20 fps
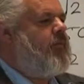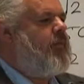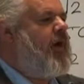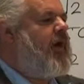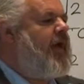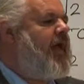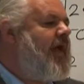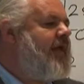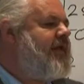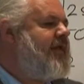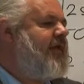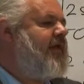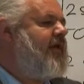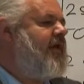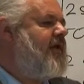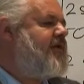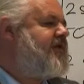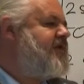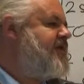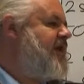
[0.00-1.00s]
By adding
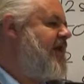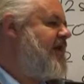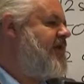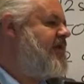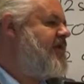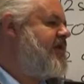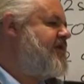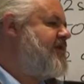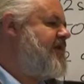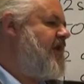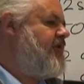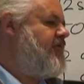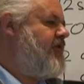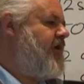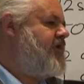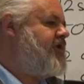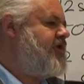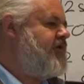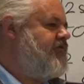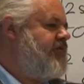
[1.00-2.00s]
a second
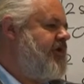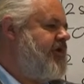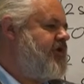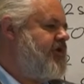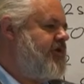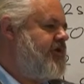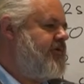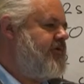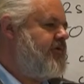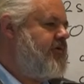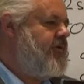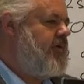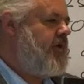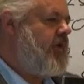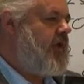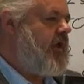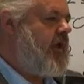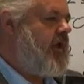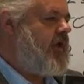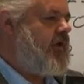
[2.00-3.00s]
acceleration region,
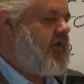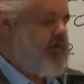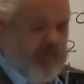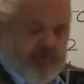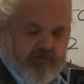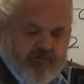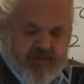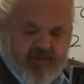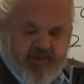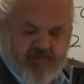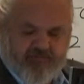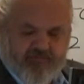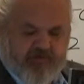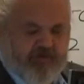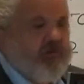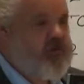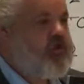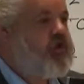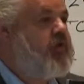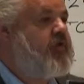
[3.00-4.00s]
and
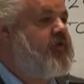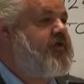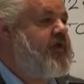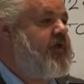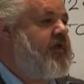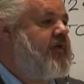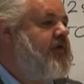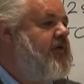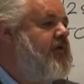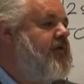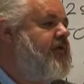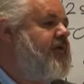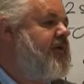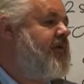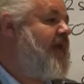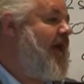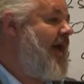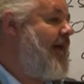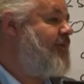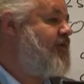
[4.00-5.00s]
carefully choosing the
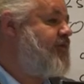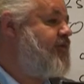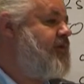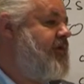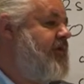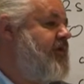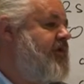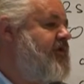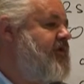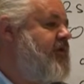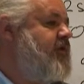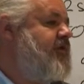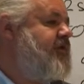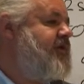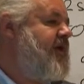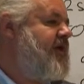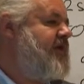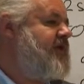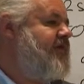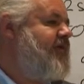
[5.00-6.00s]
gaps between the two
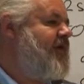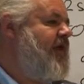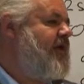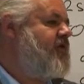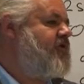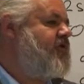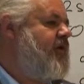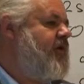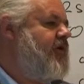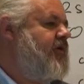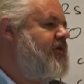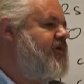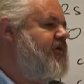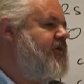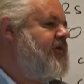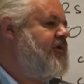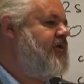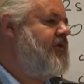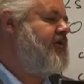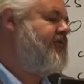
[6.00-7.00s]
sets of
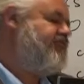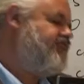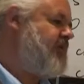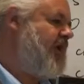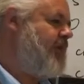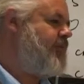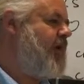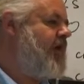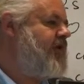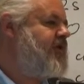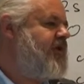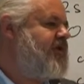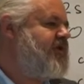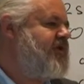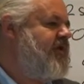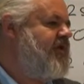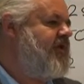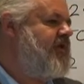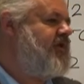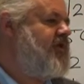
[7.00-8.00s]
electrodes, and by
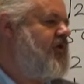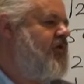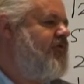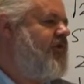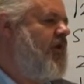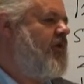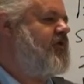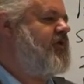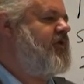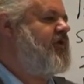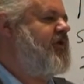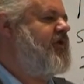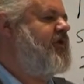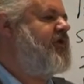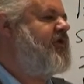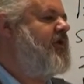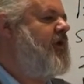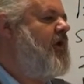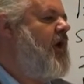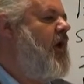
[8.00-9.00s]
adjusting the two
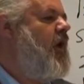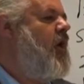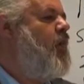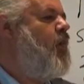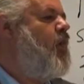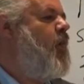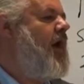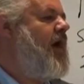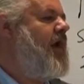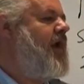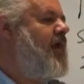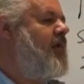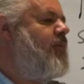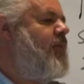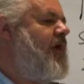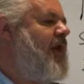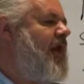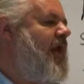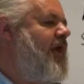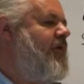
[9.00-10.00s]
voltages, Wiley and
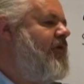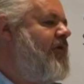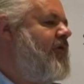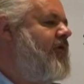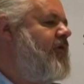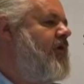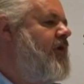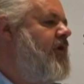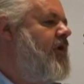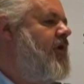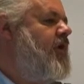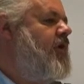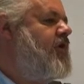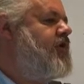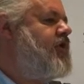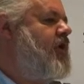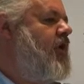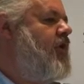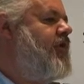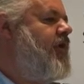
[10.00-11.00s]
McLaren
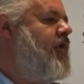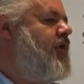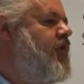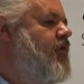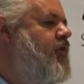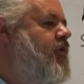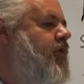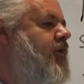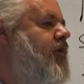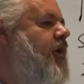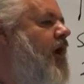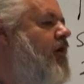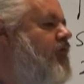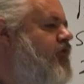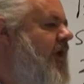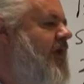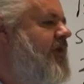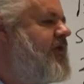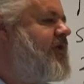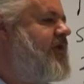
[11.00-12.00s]
showed that you could
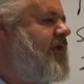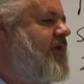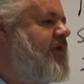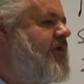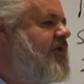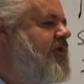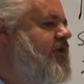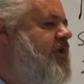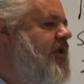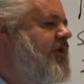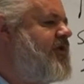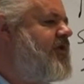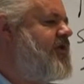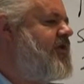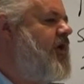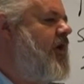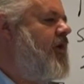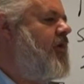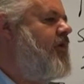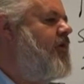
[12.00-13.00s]
arrange things just
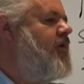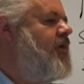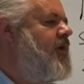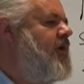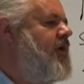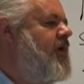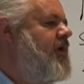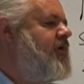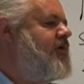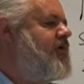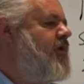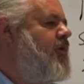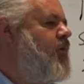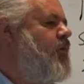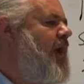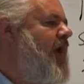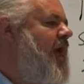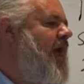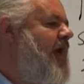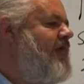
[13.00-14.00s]
so that
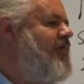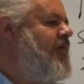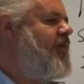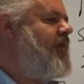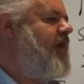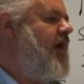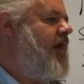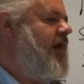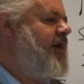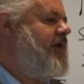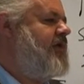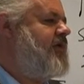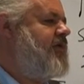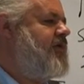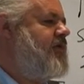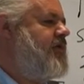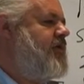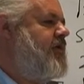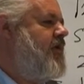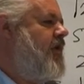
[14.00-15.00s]
wherever the
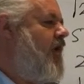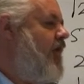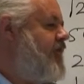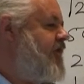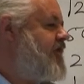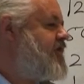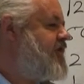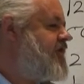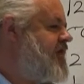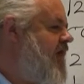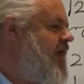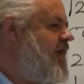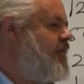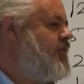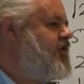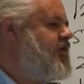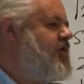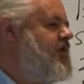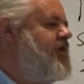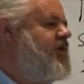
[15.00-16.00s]
ions of the
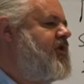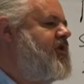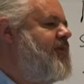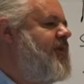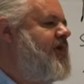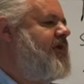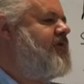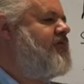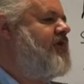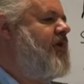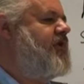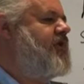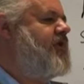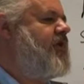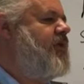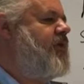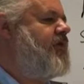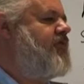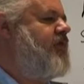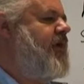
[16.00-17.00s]
same charge to mass
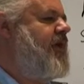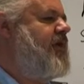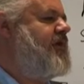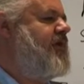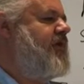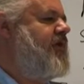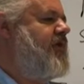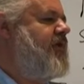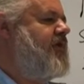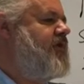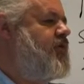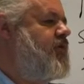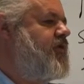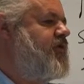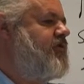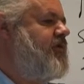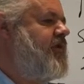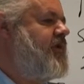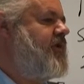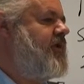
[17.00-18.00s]
ratio are created in the
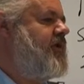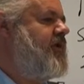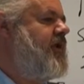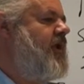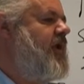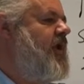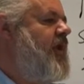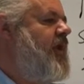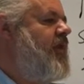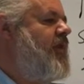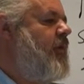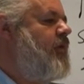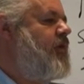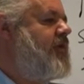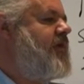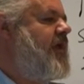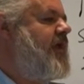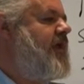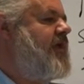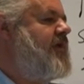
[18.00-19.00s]
source region, they will
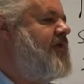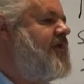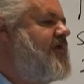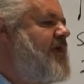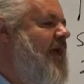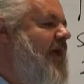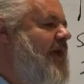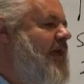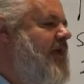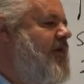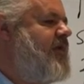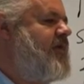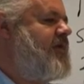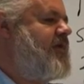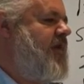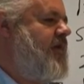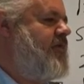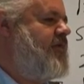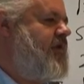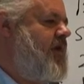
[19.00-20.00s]
take exactly the
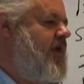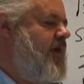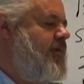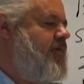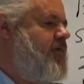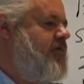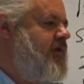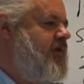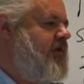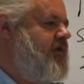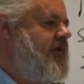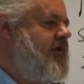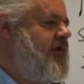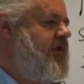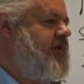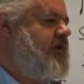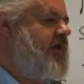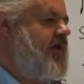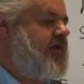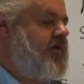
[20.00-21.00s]
same time to reach the
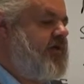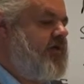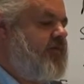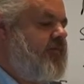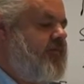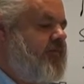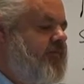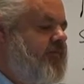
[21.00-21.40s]
detector.